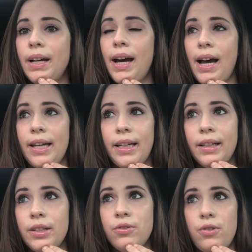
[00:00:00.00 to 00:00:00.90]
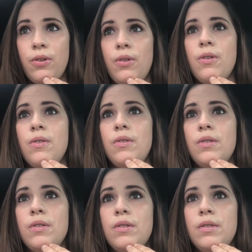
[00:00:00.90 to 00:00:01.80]
I can control
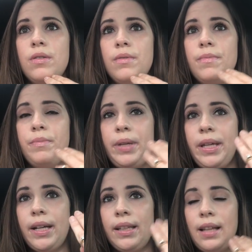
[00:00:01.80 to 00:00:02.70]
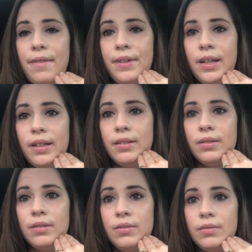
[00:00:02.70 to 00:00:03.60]
being a loving
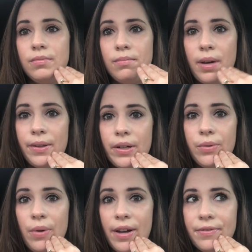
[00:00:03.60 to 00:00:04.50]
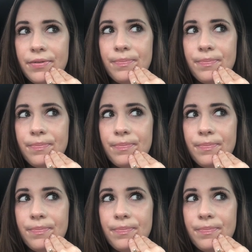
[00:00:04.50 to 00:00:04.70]
mother and wife.